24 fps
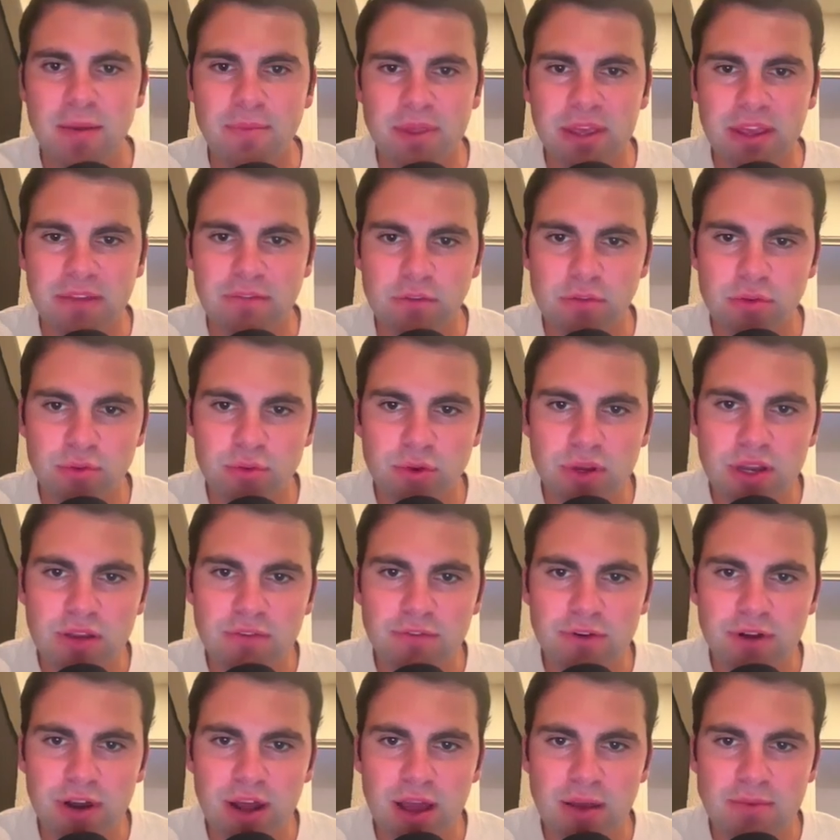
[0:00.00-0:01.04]
They give you 3
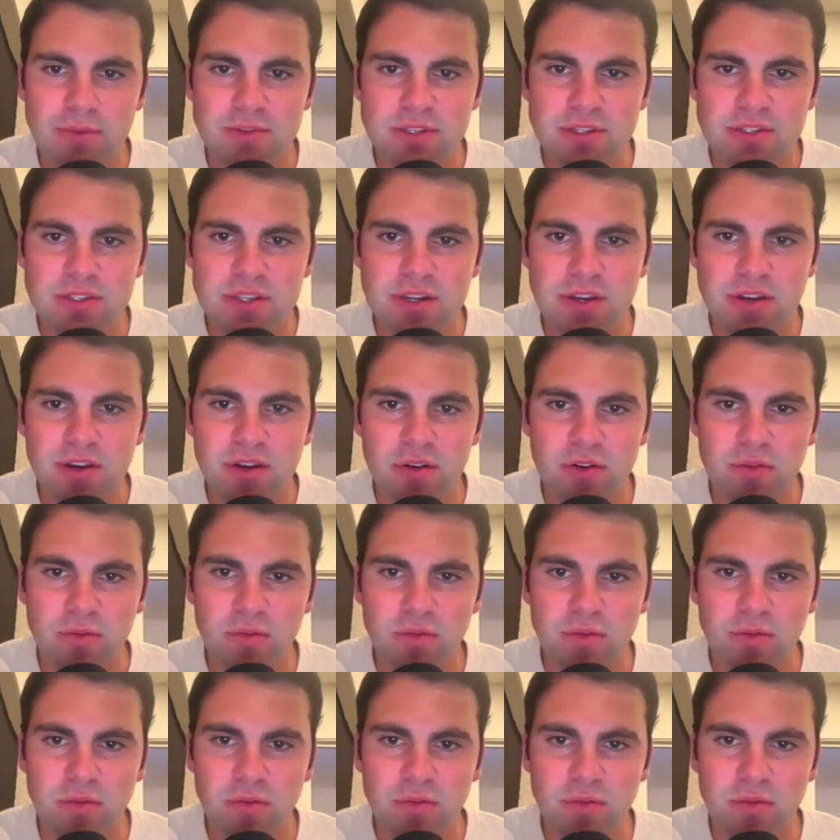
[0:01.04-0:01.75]
different options here.